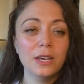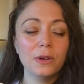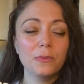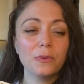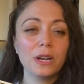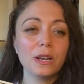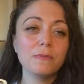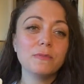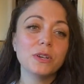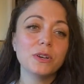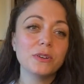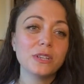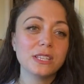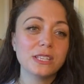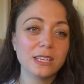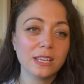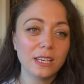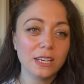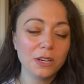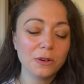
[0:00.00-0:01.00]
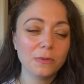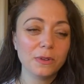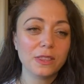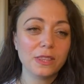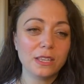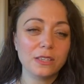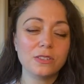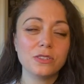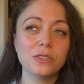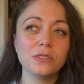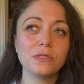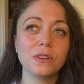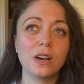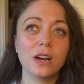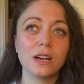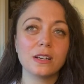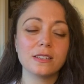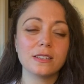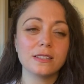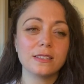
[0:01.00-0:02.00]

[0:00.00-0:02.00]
What I'm noticing here with these two cards